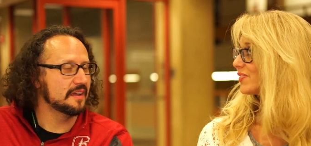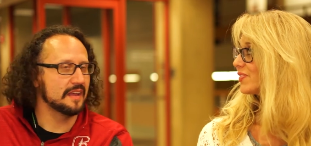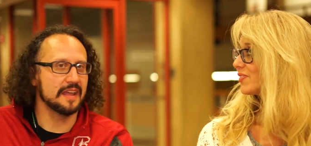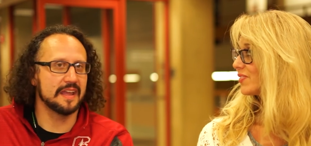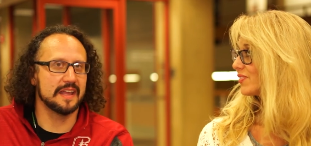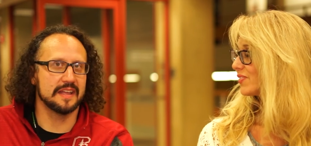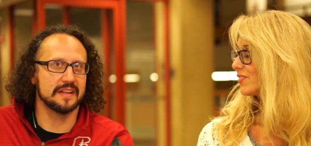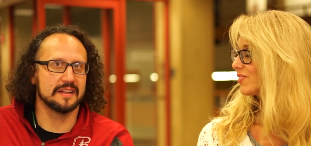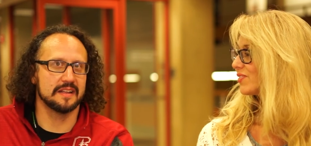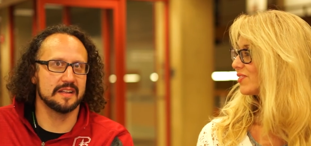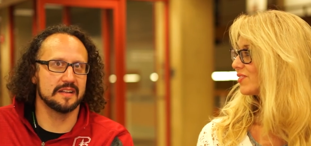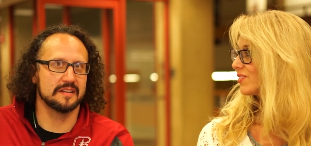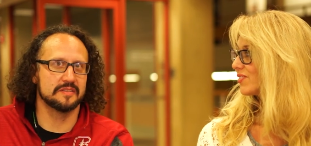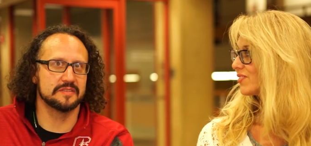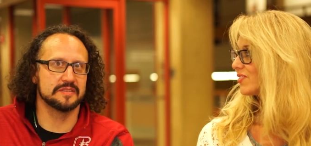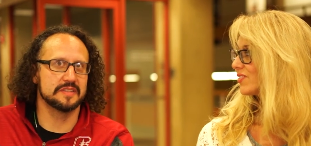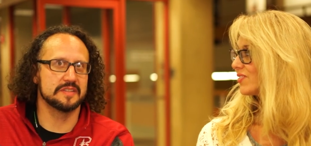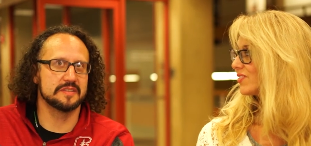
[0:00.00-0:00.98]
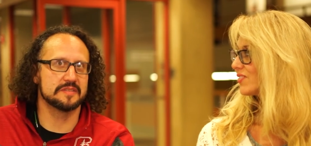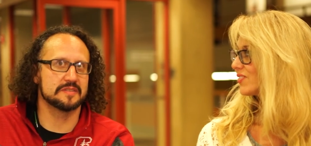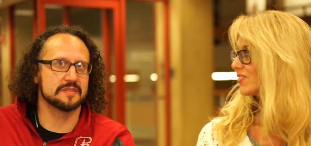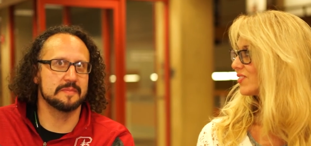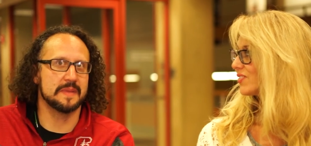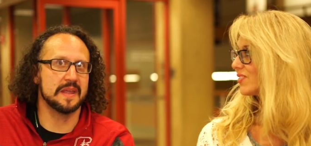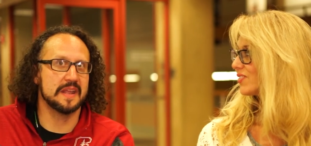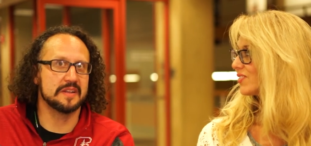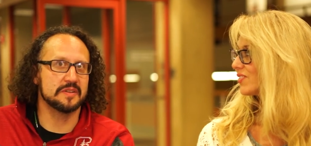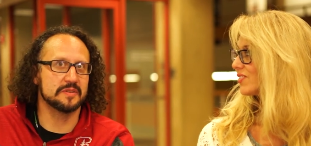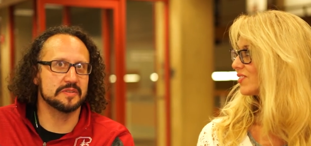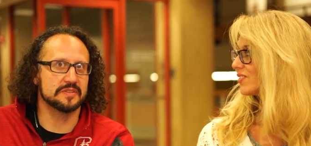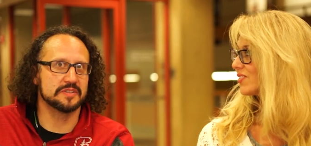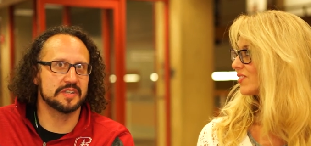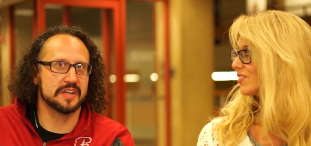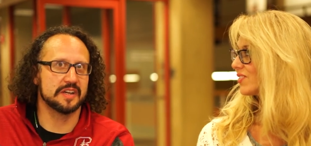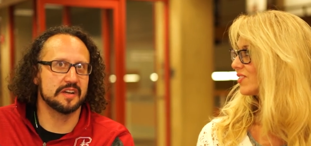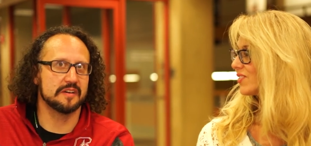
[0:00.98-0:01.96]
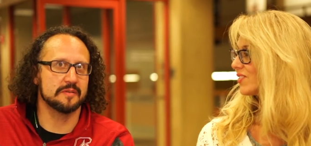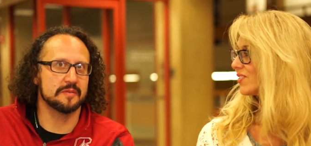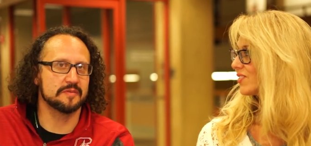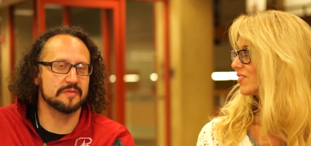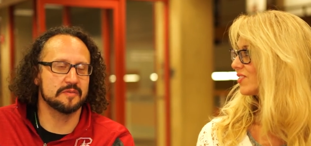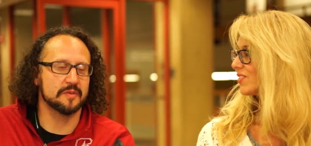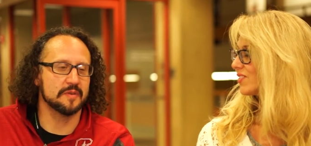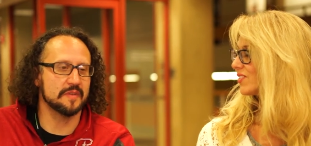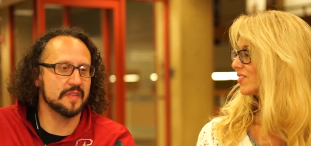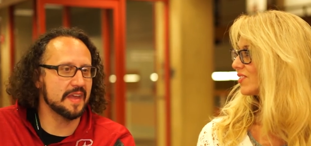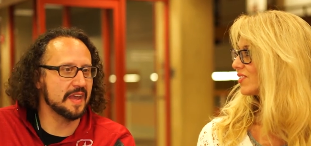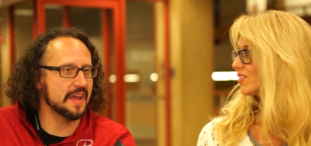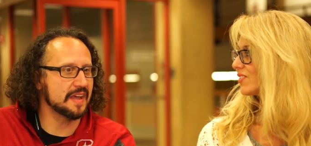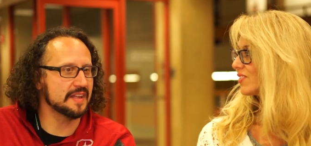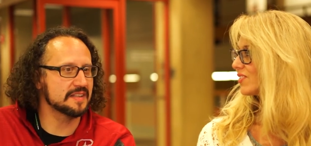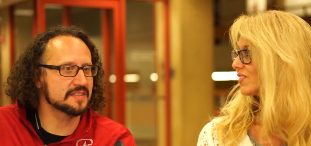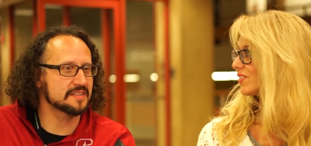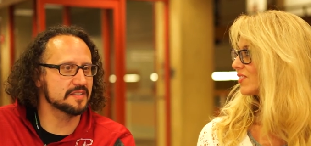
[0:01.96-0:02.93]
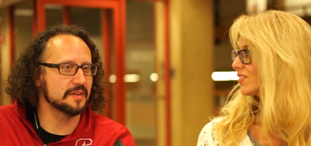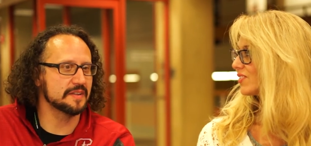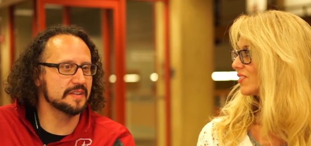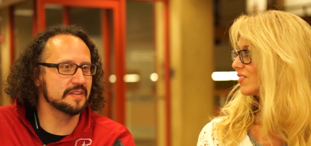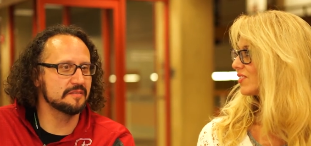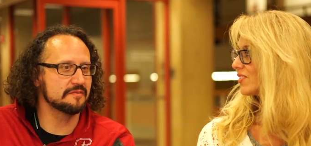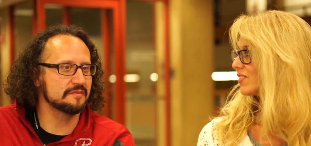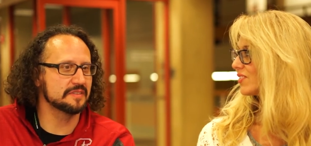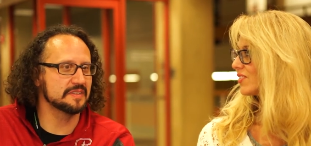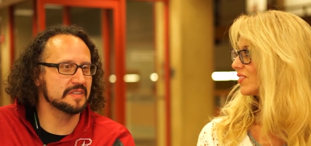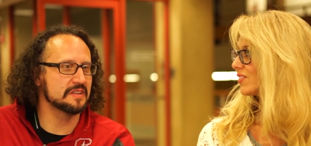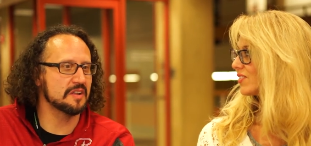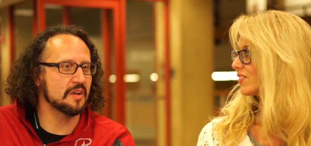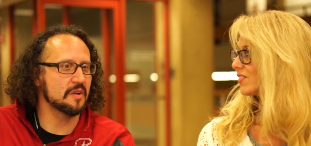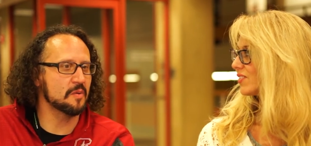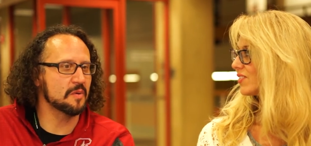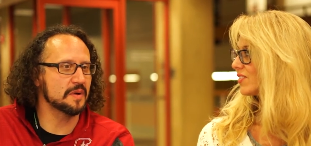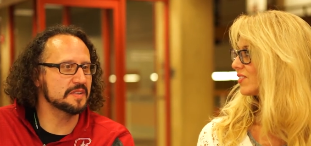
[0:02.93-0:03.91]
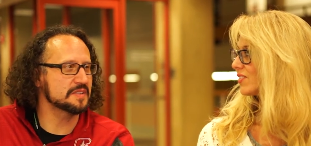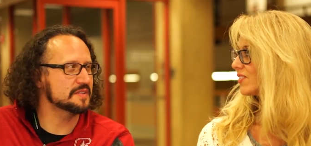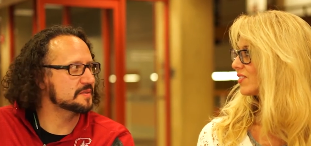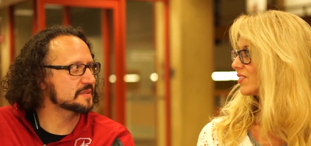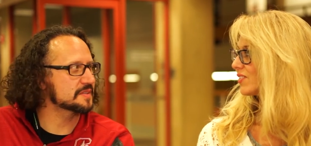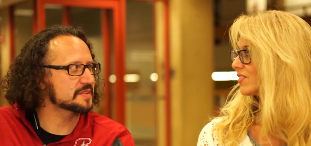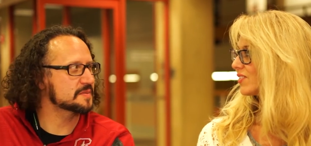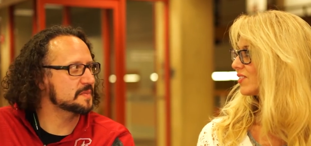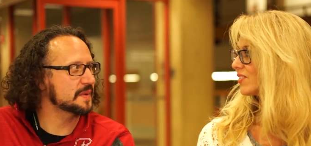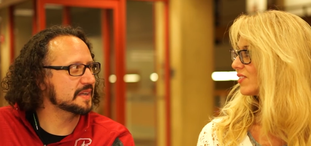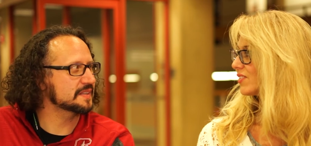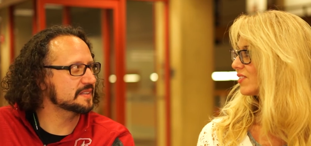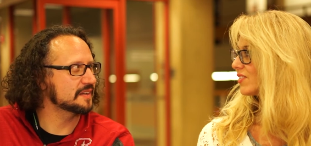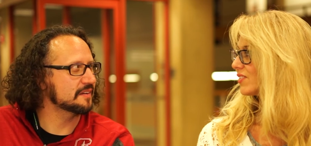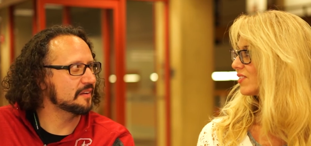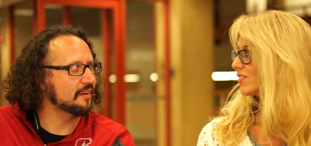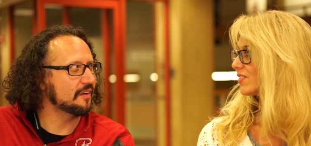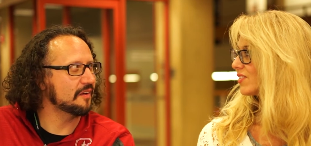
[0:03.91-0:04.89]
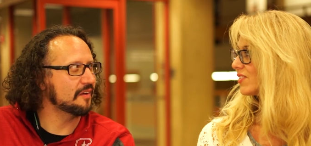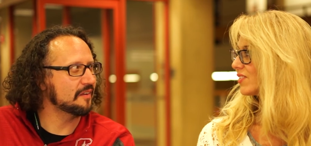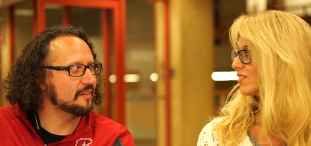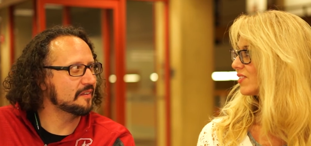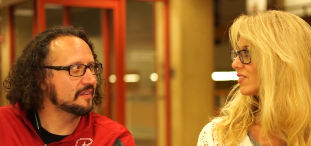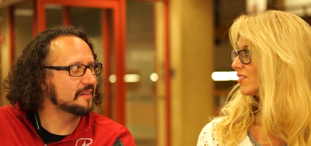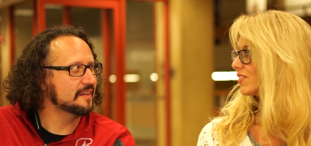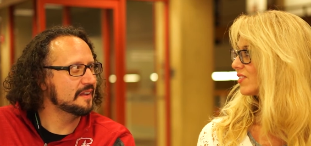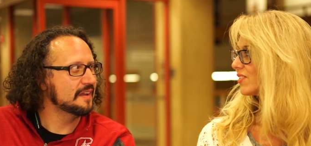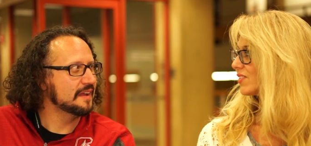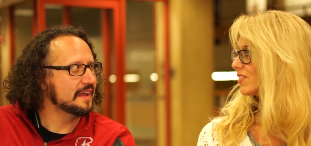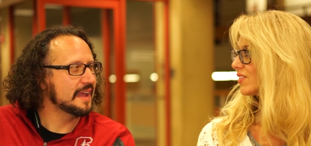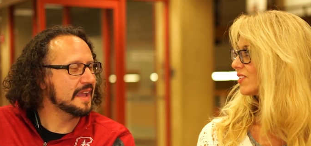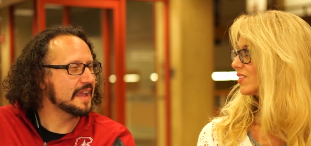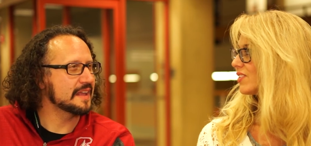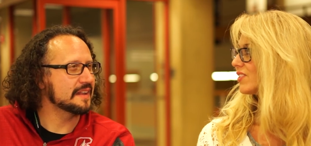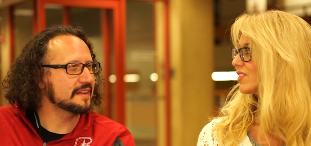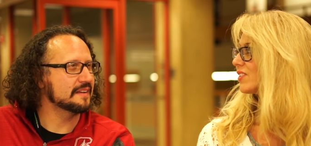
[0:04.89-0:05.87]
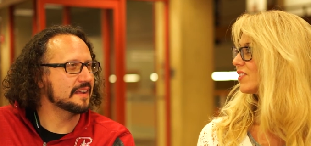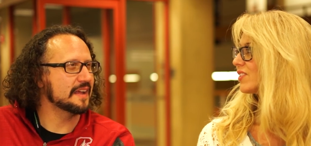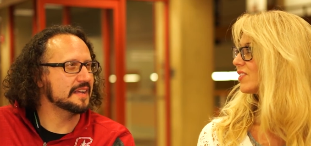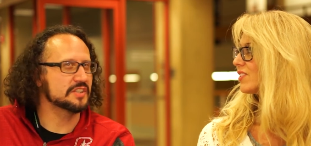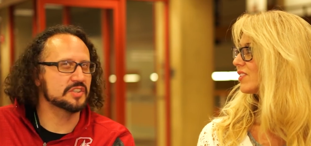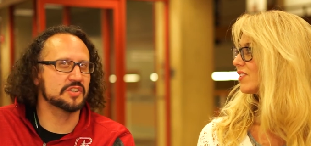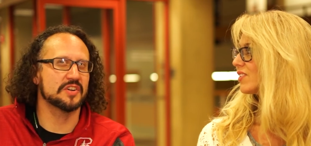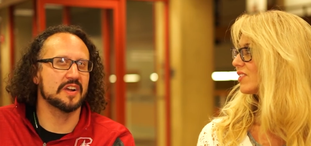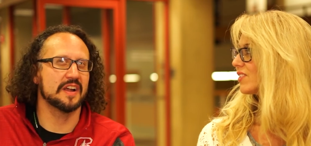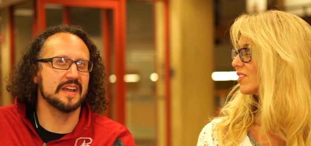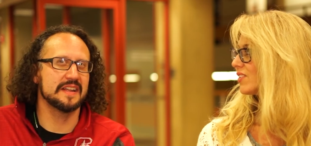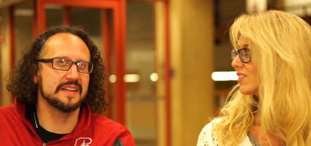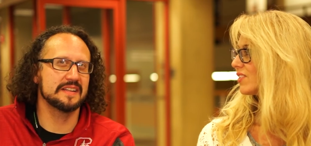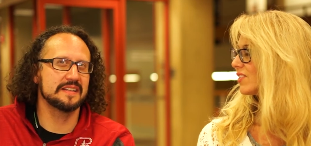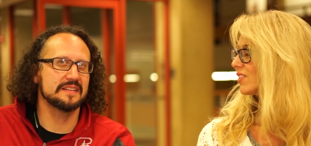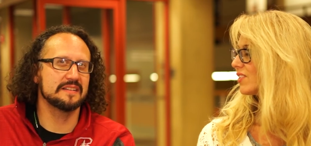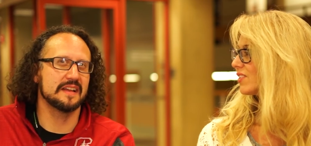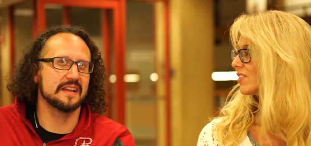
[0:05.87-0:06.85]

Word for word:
Speaker 1: and I'd only used a manual chair before that, so I didn't really know what to expect at all. And I tried it.